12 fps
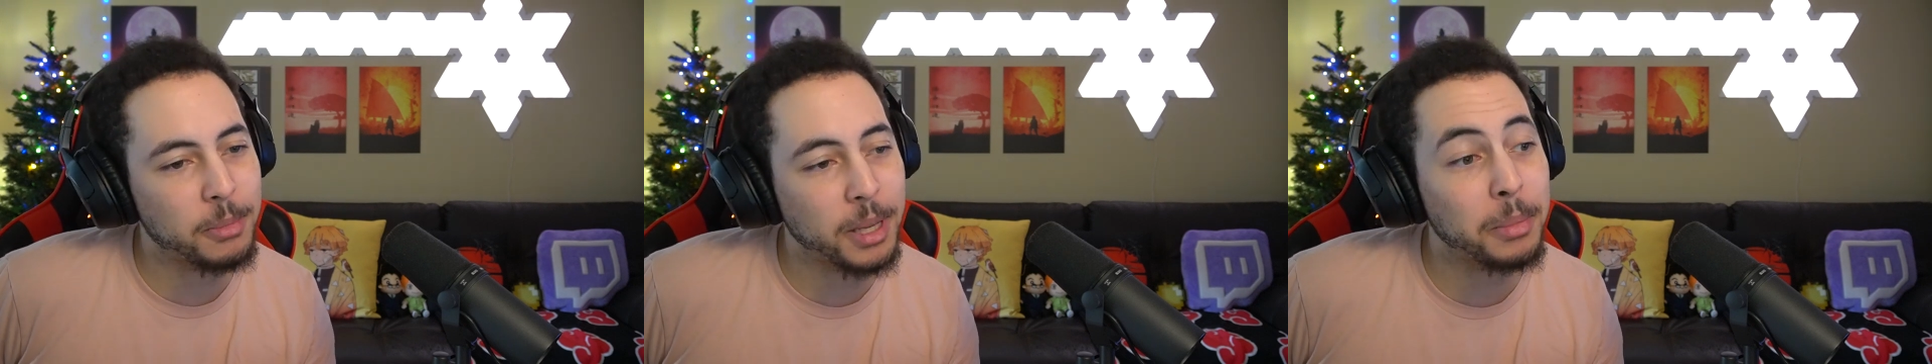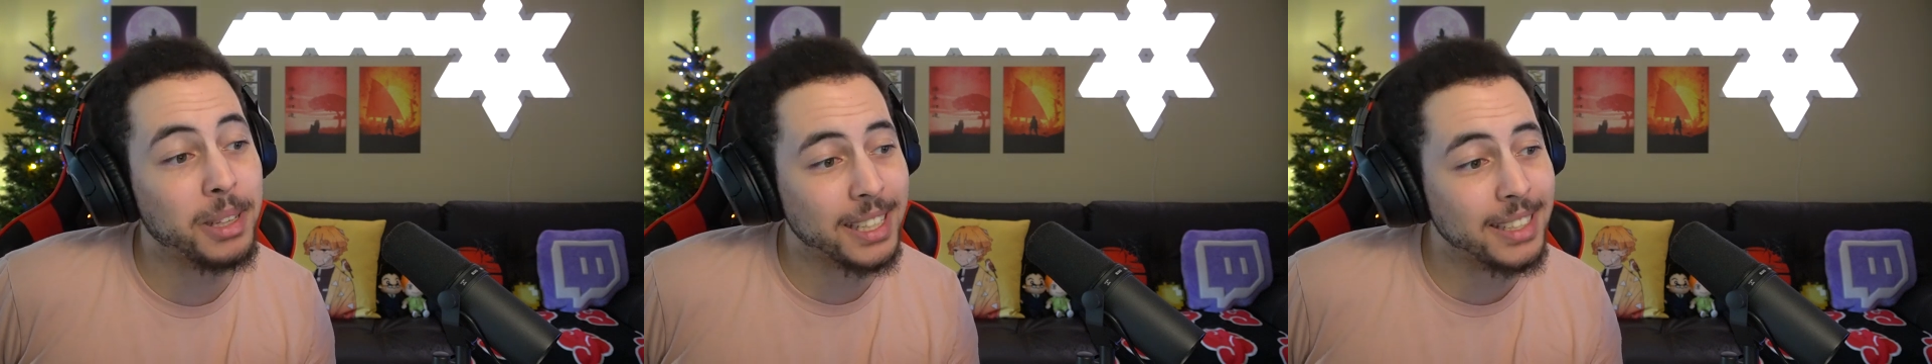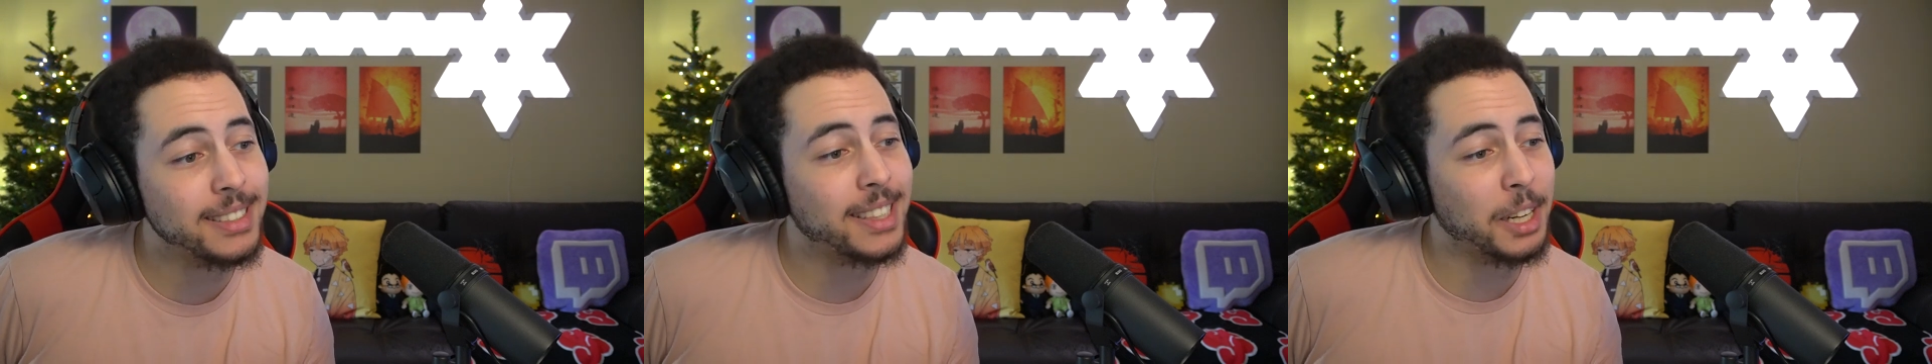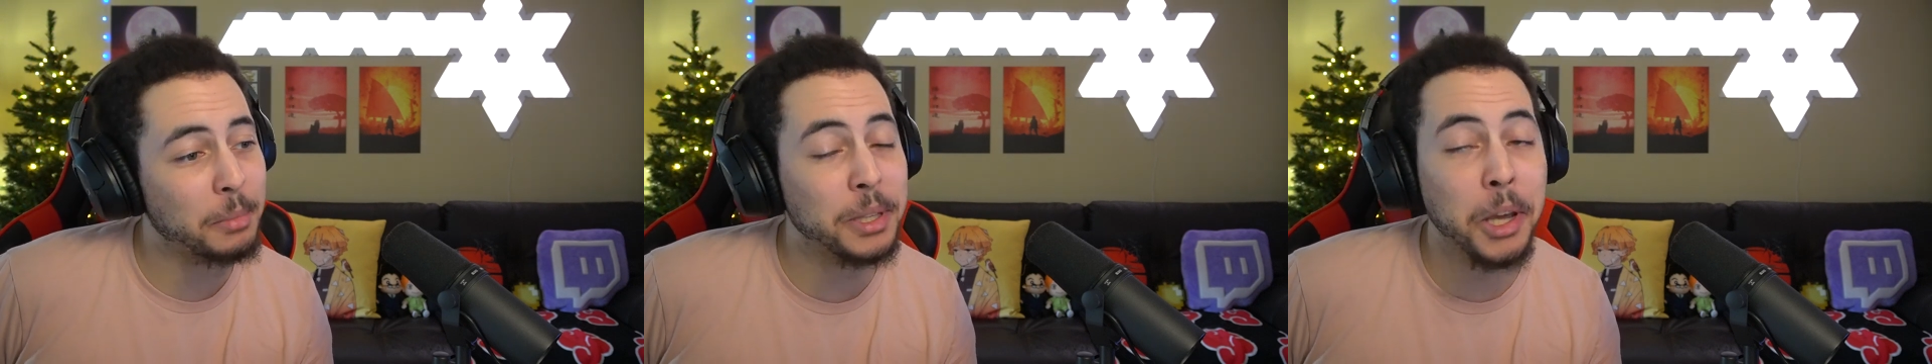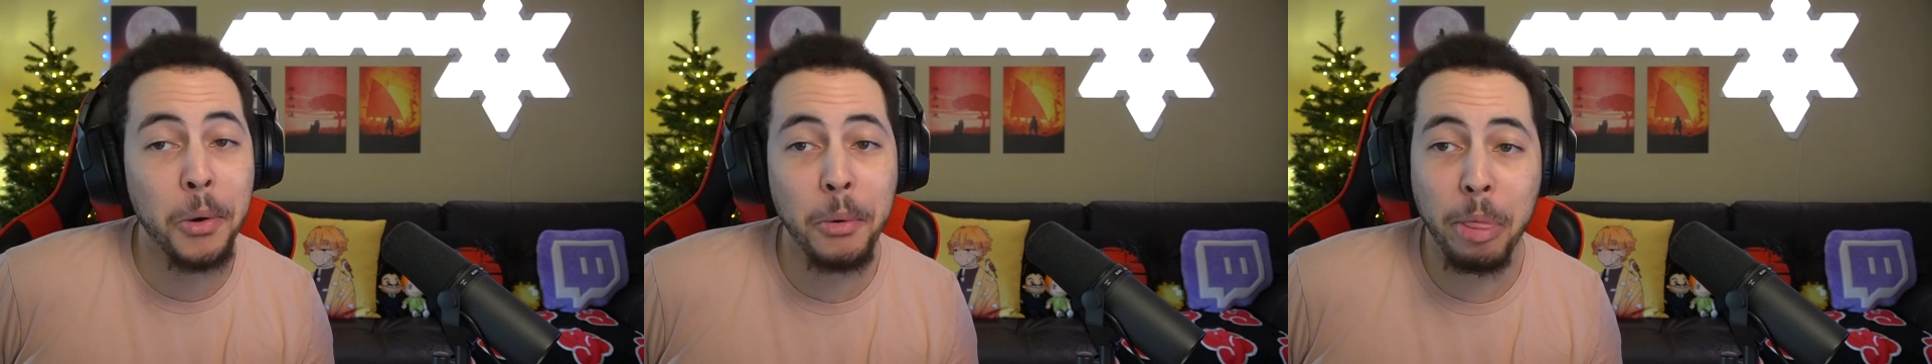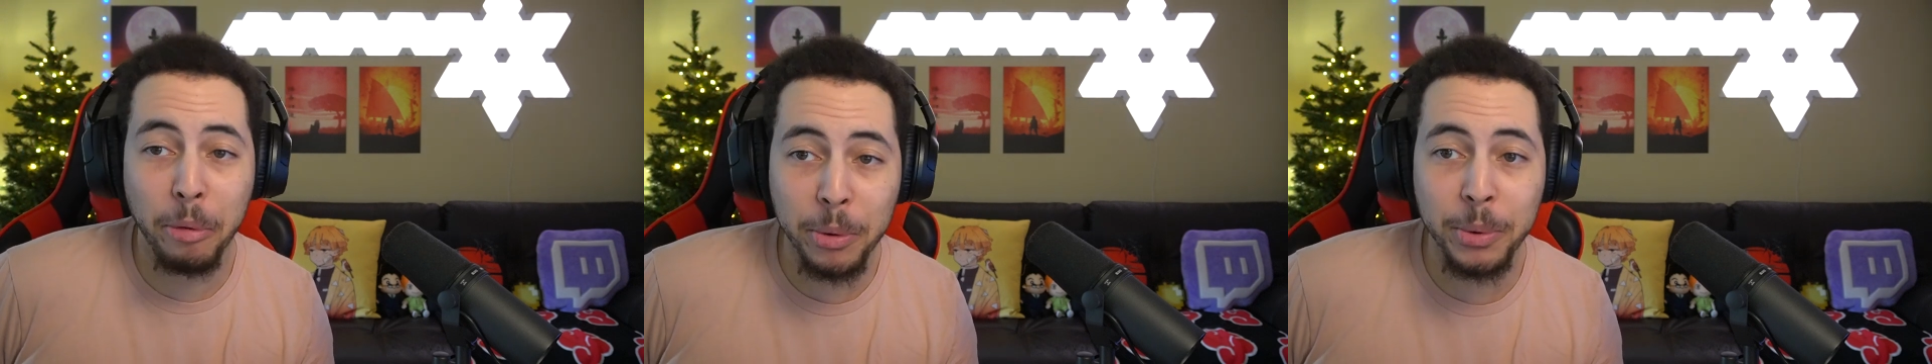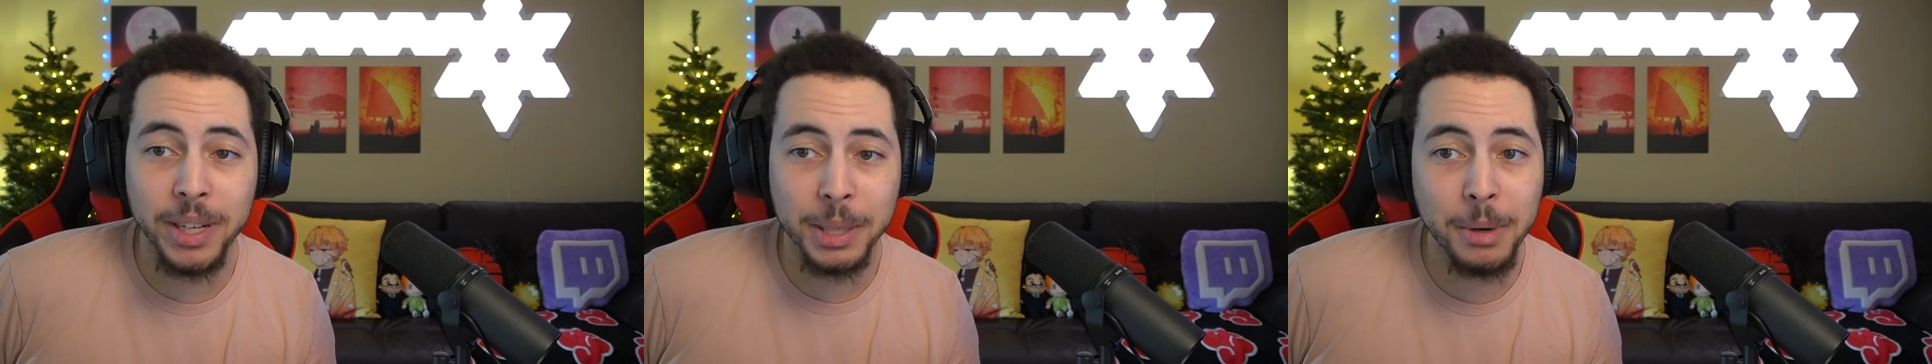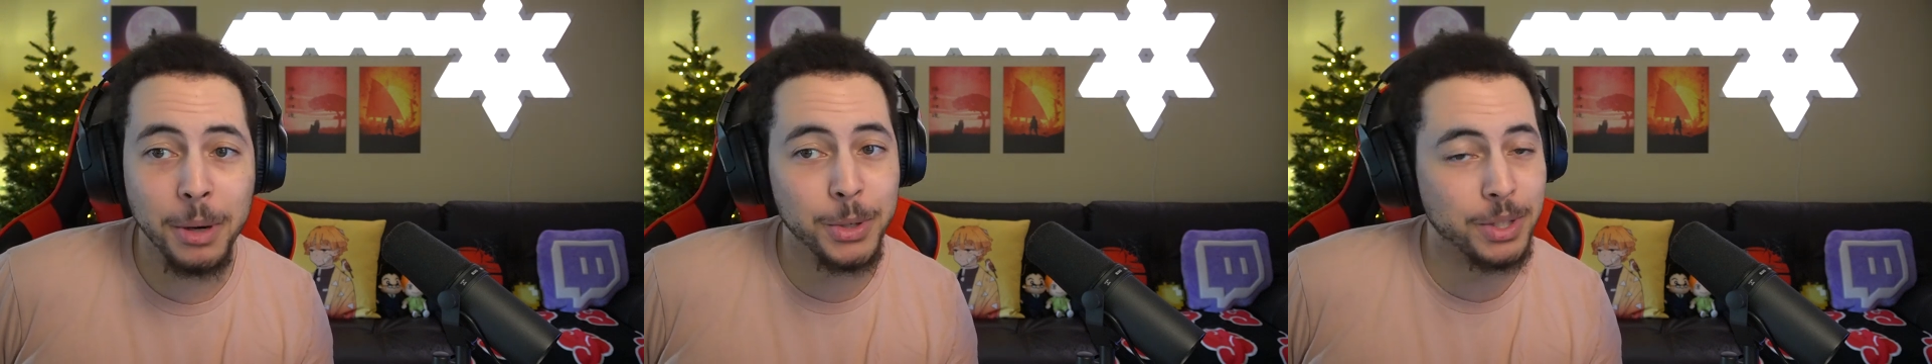man, but he's going to be going through it
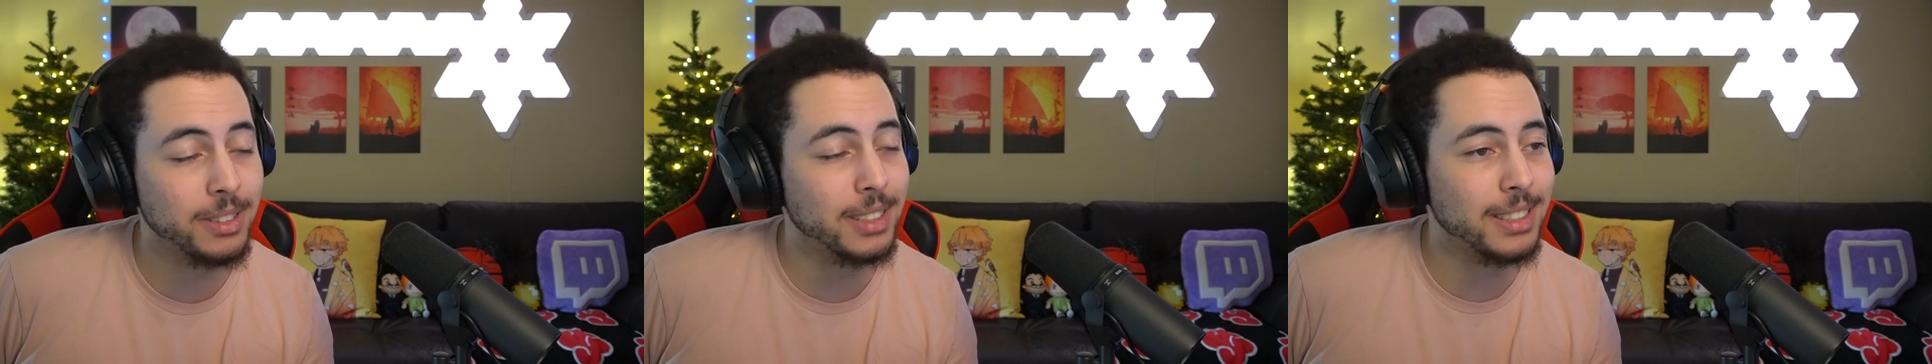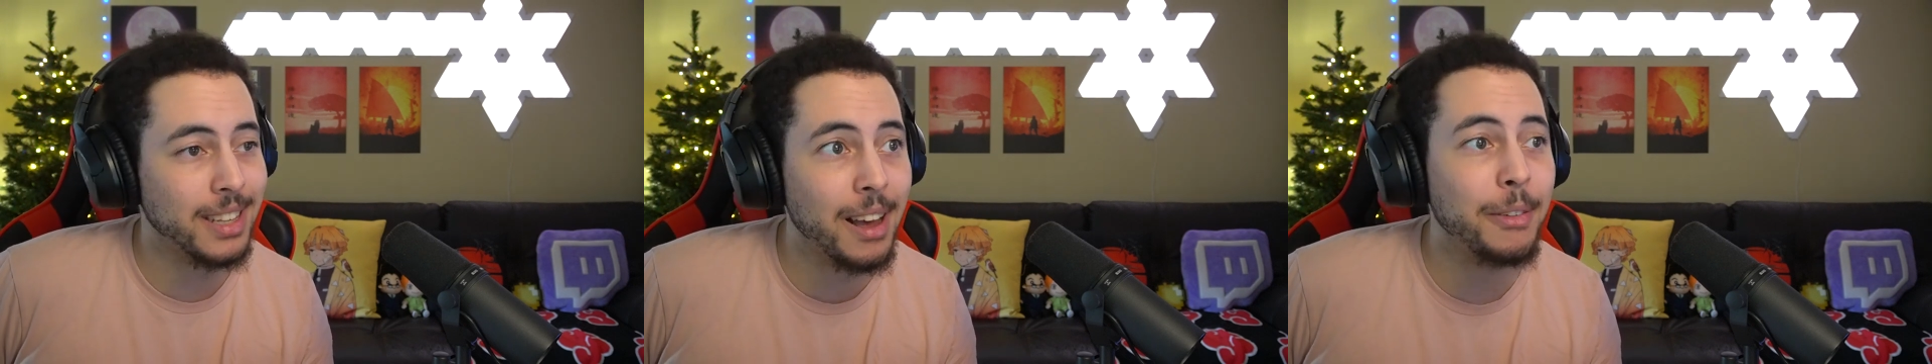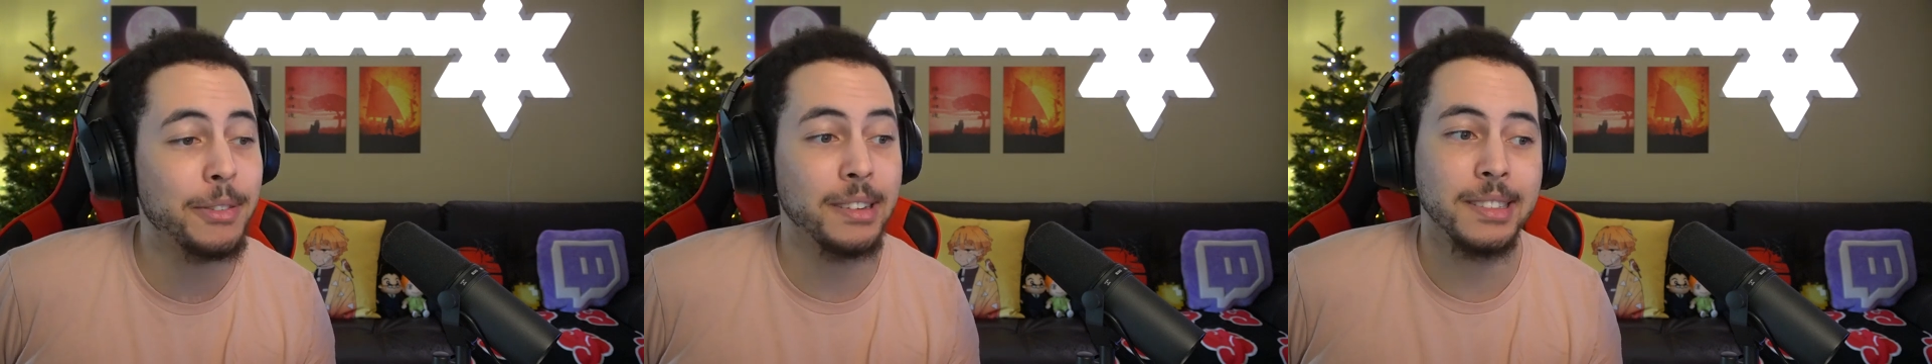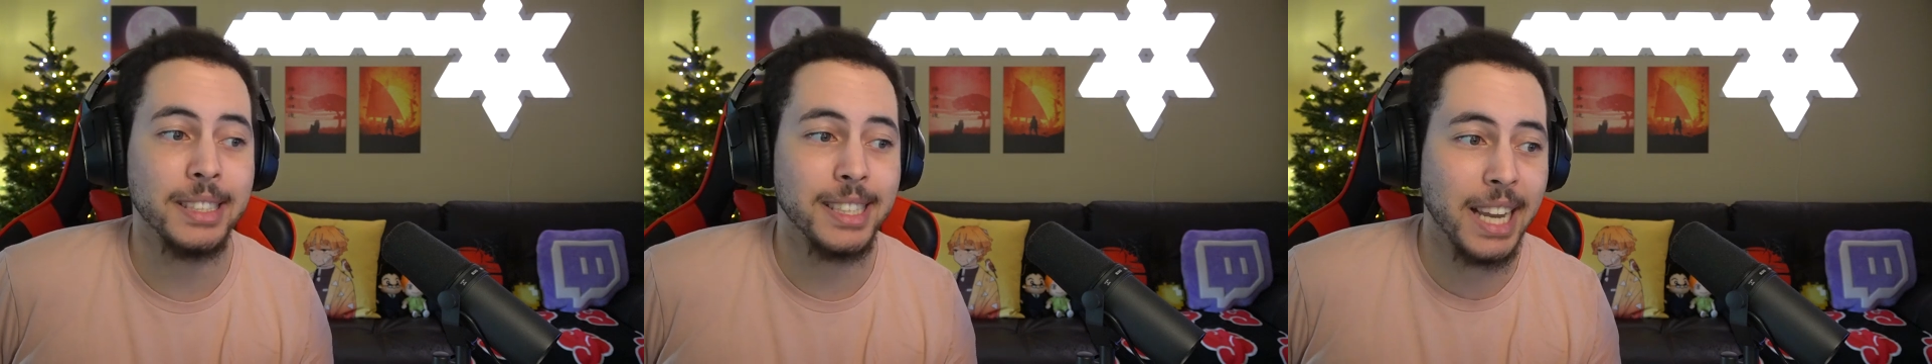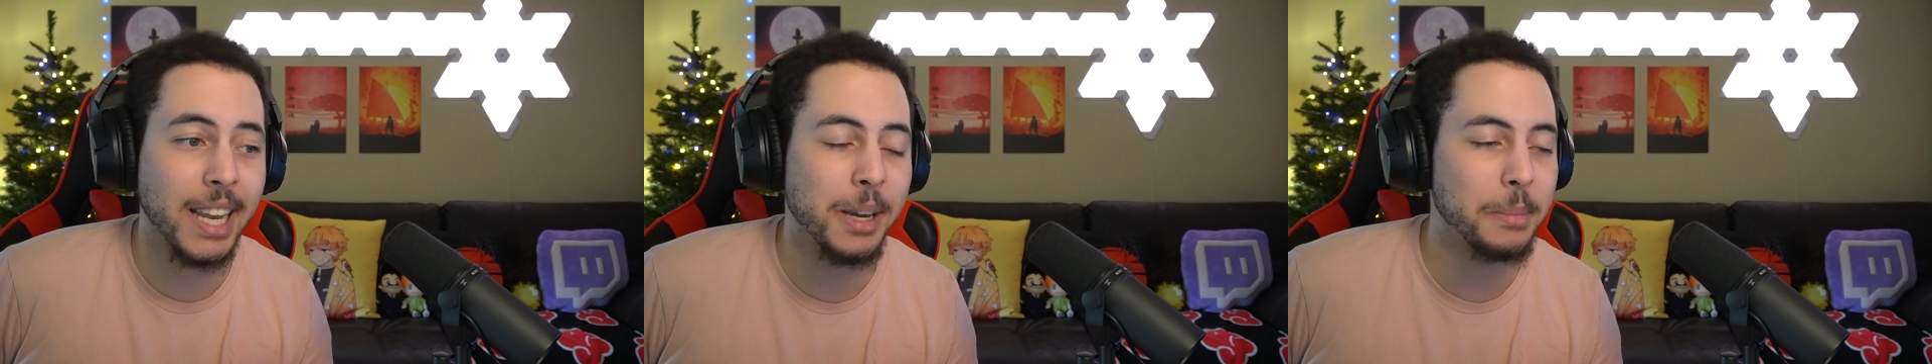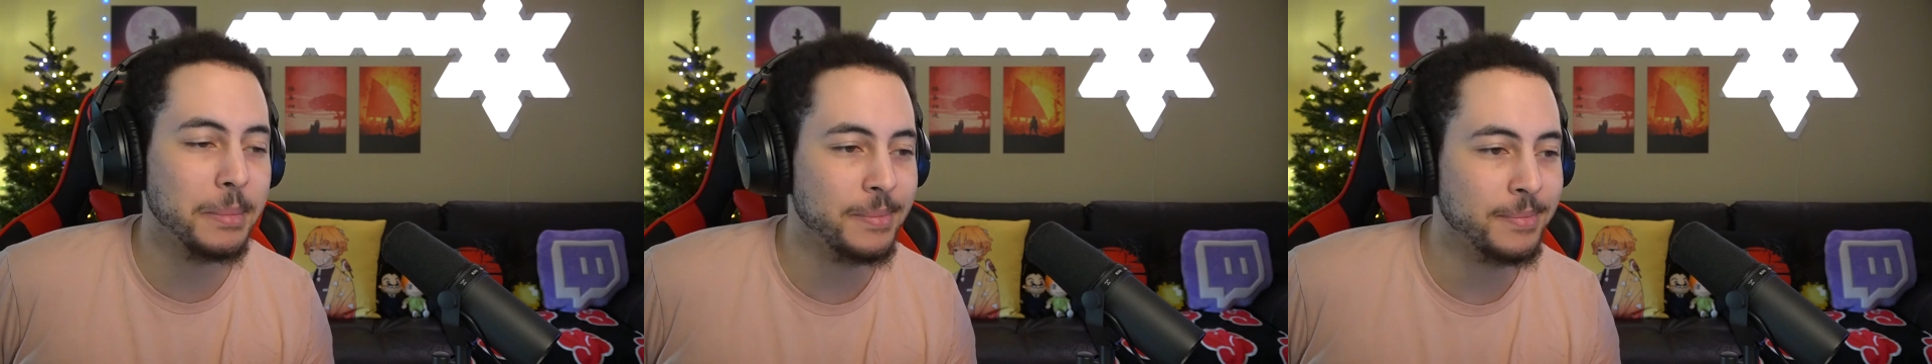emotionally, definitely, damn.